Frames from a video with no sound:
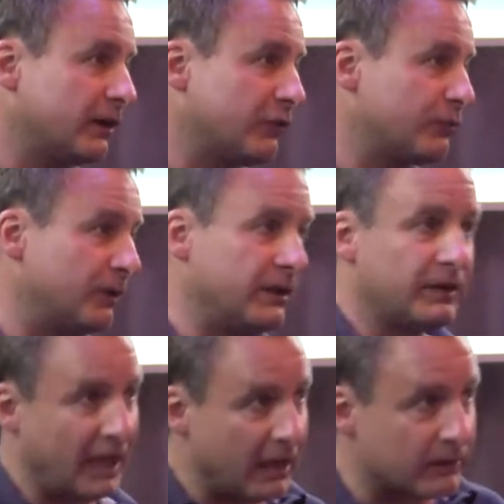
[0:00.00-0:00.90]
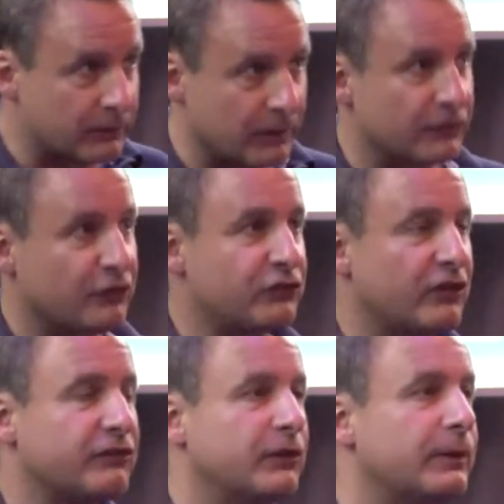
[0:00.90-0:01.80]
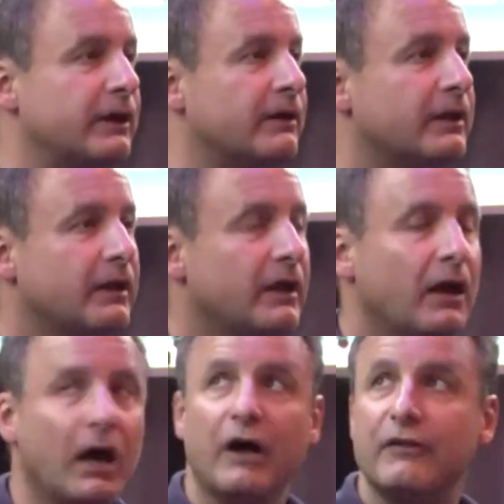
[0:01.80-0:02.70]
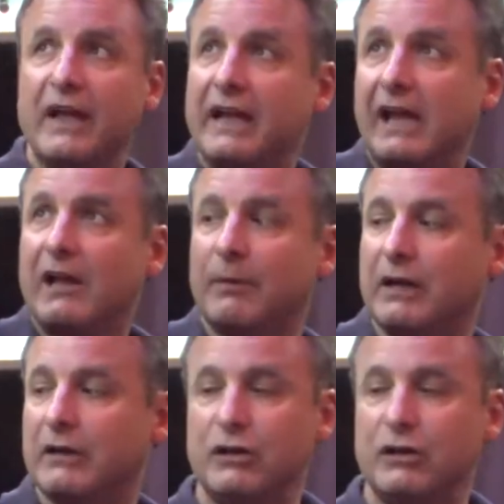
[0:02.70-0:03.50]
because we can't grow this stuff in the winter. They can, but at a